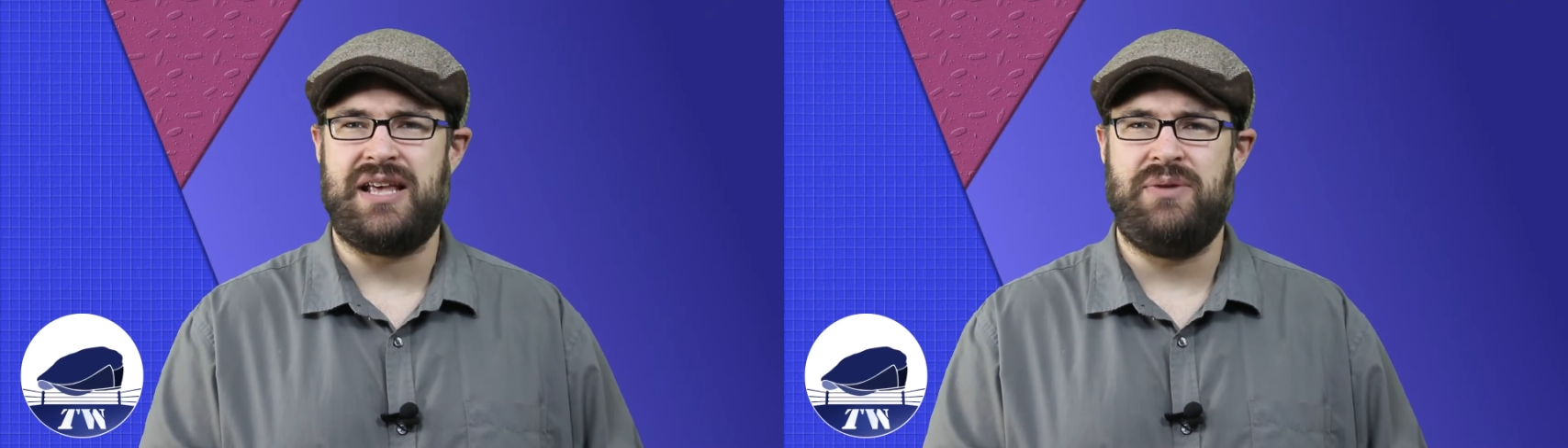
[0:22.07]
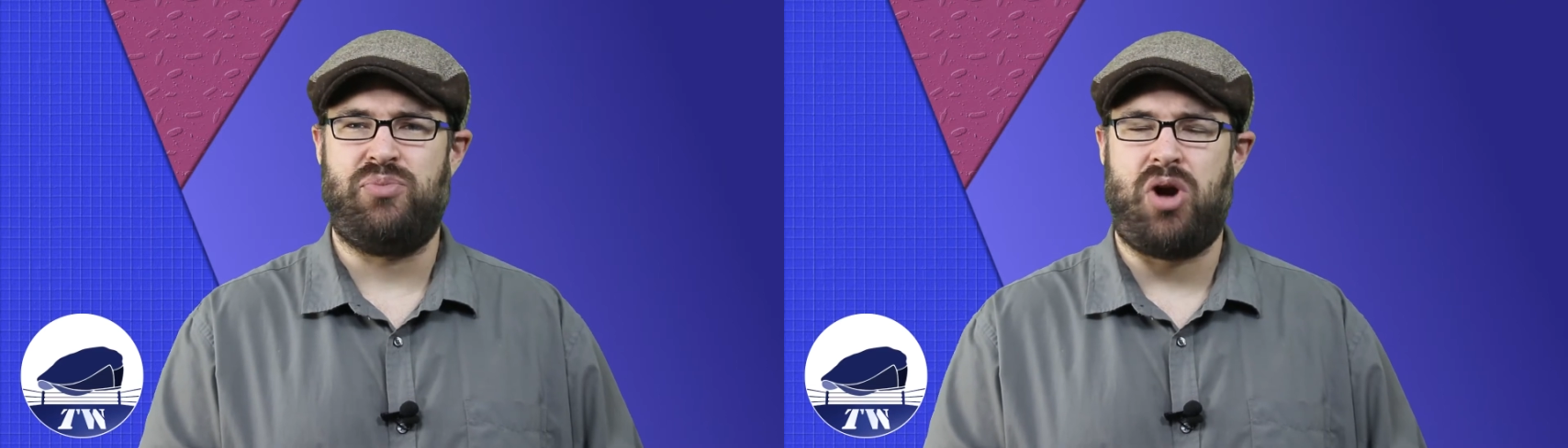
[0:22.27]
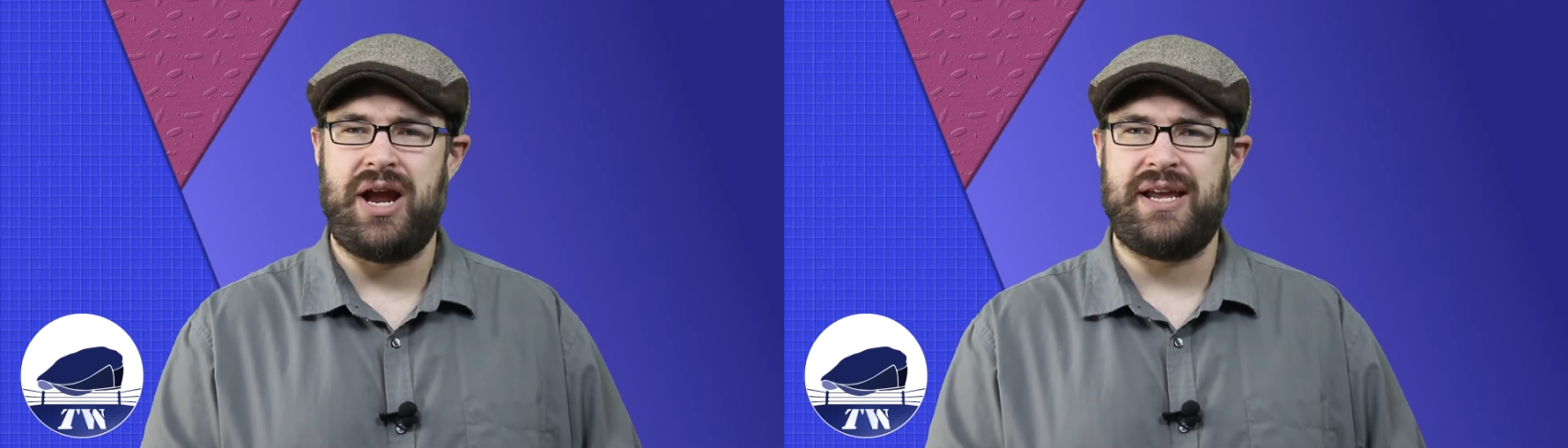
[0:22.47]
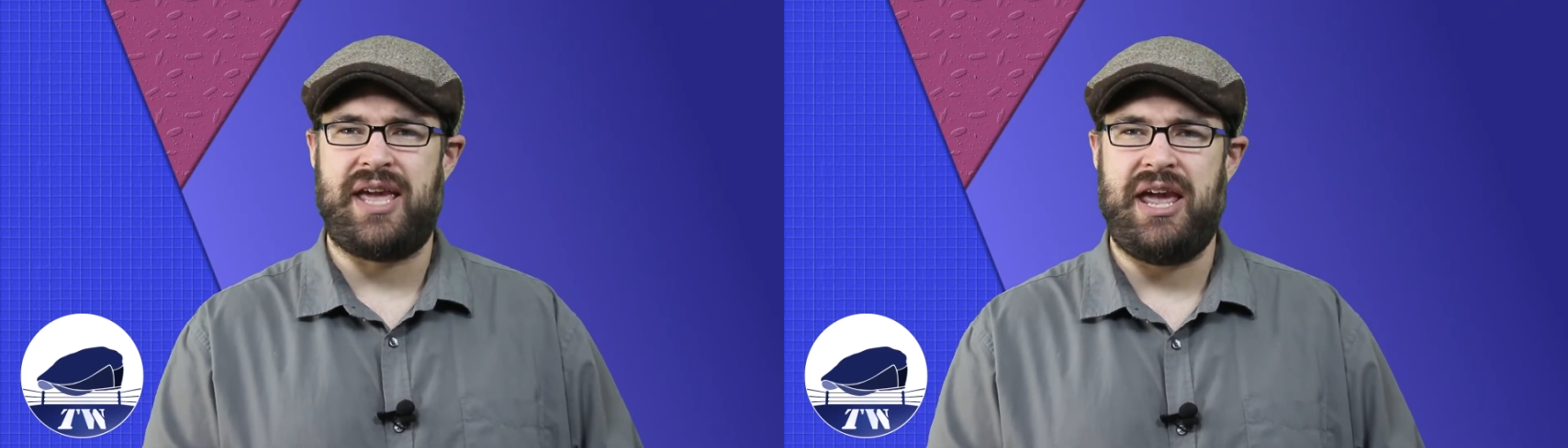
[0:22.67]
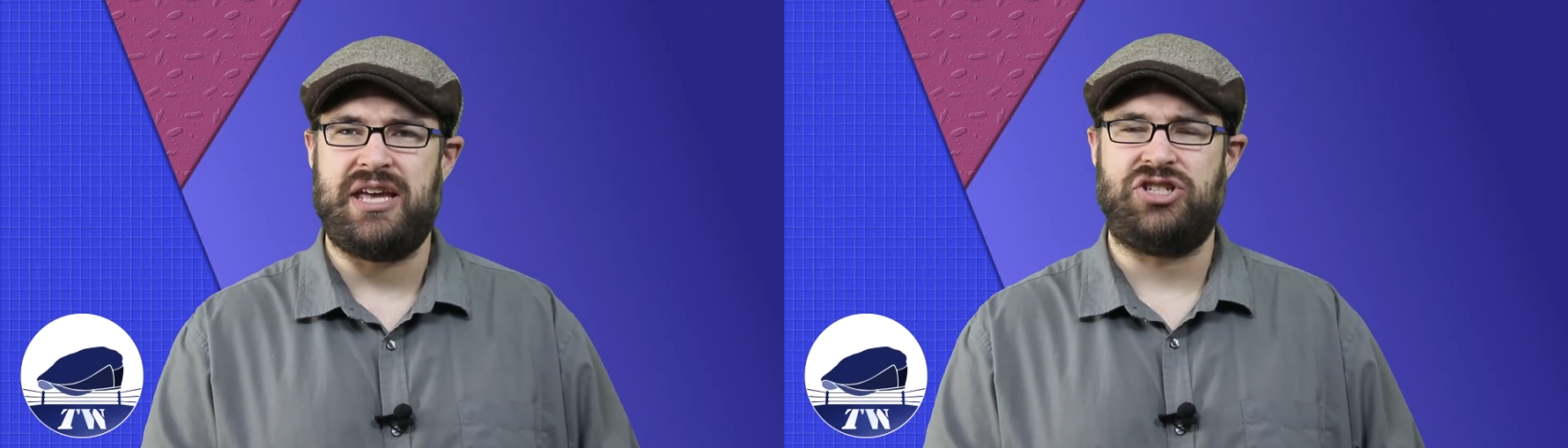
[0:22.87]
and Brian
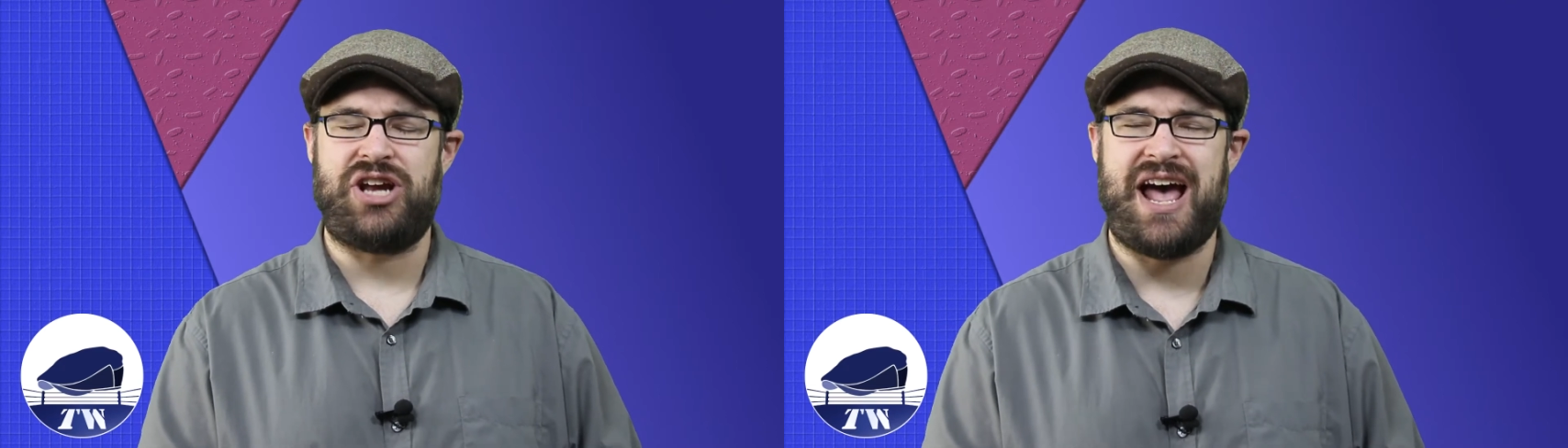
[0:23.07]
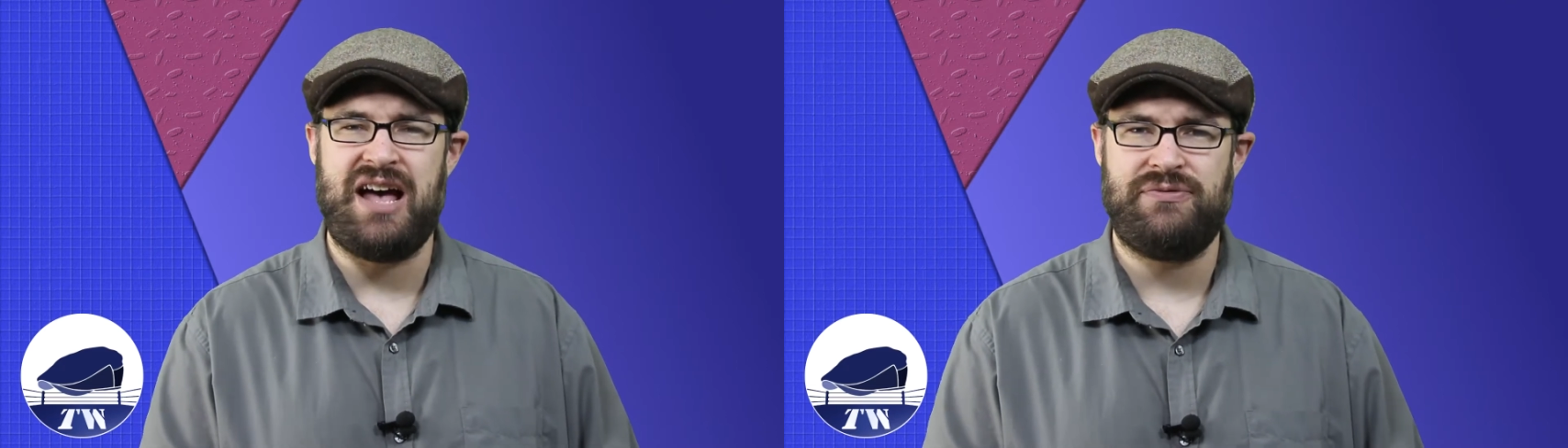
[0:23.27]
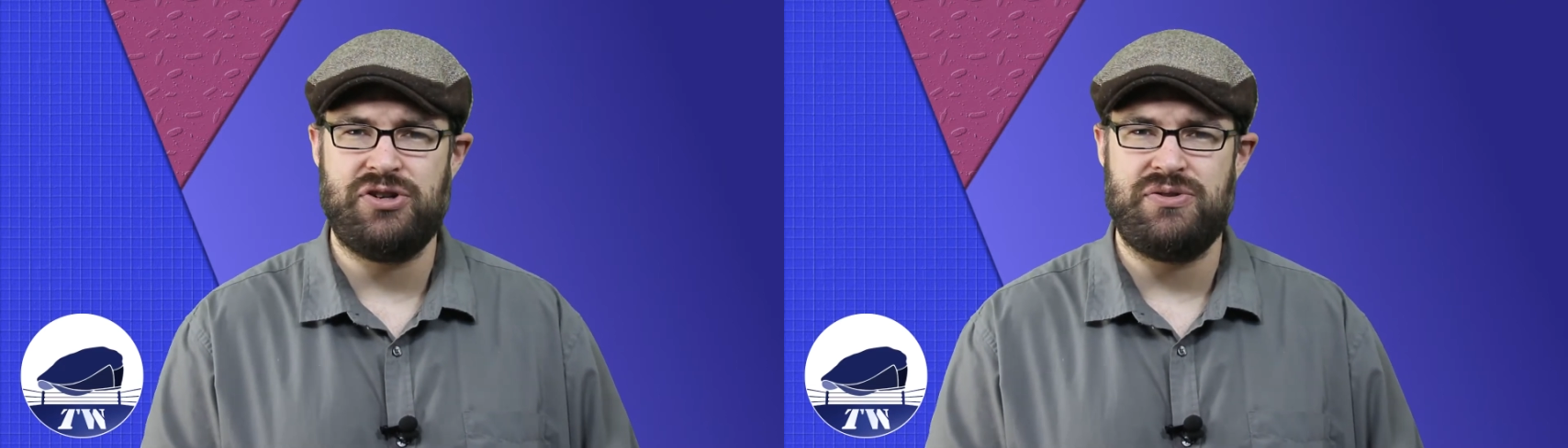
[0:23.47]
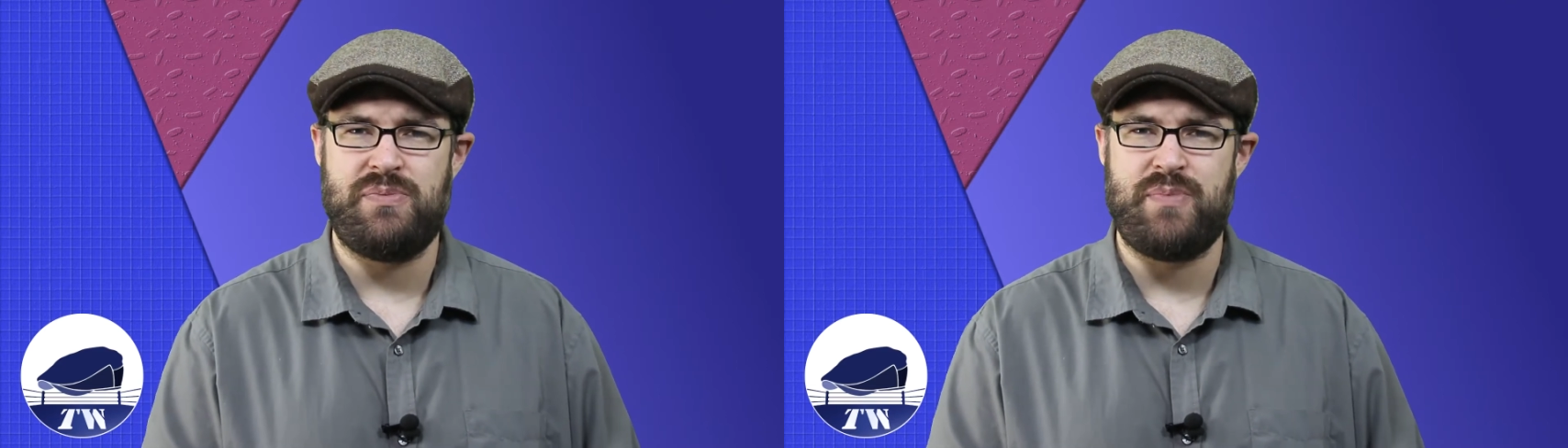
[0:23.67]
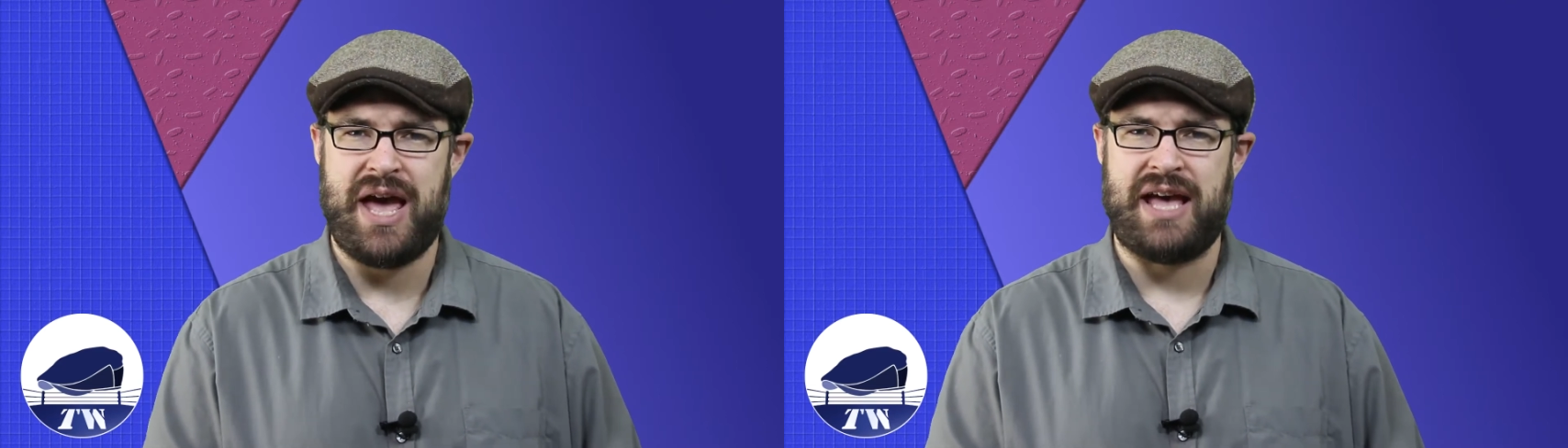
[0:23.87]
Cage. After the
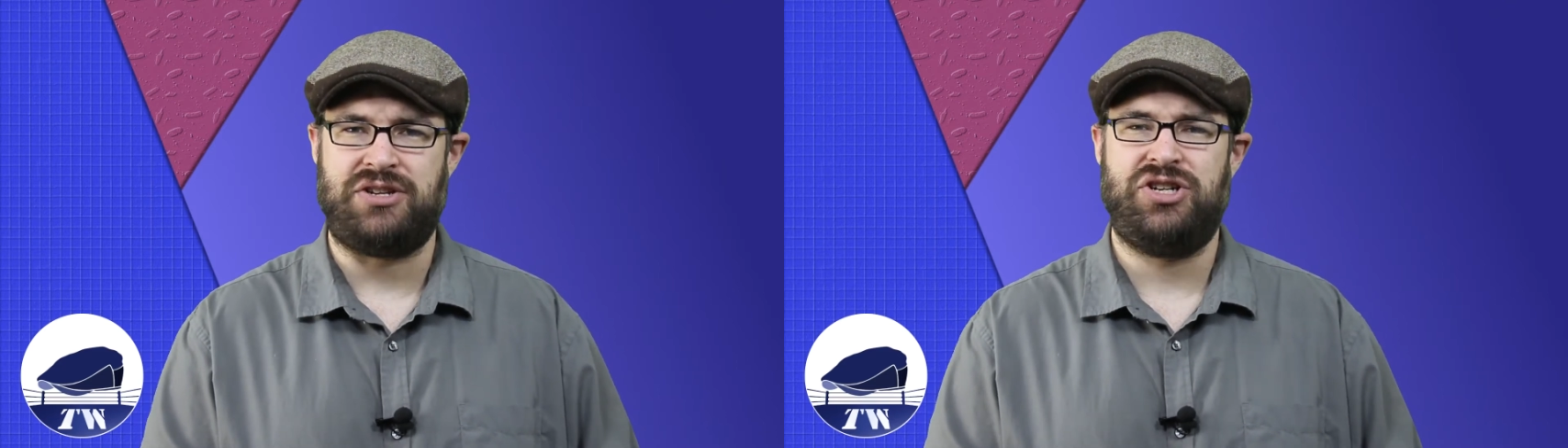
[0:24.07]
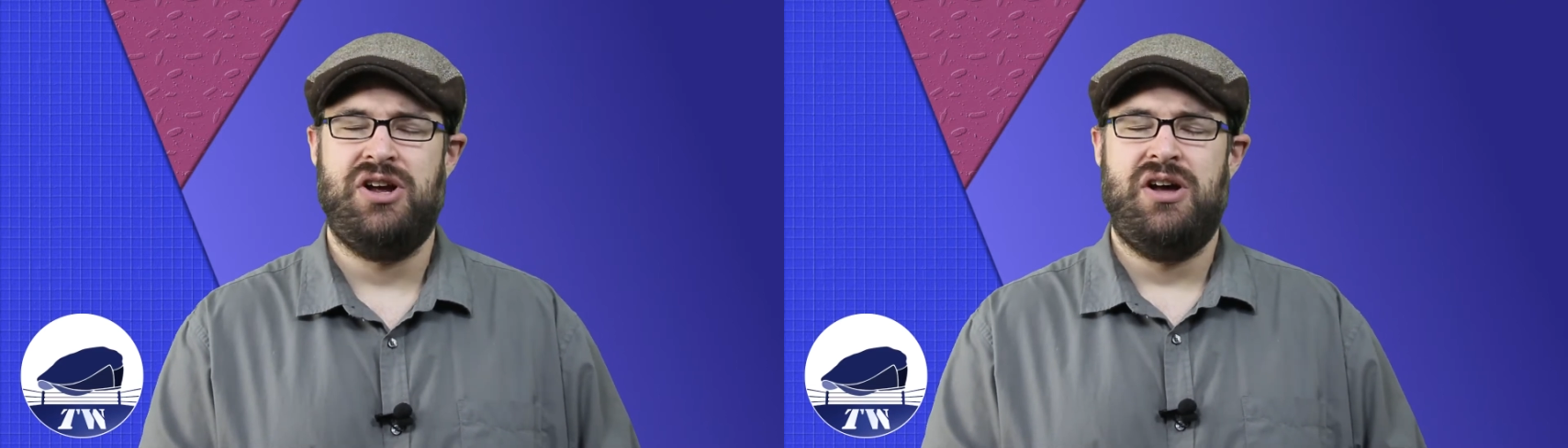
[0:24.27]
match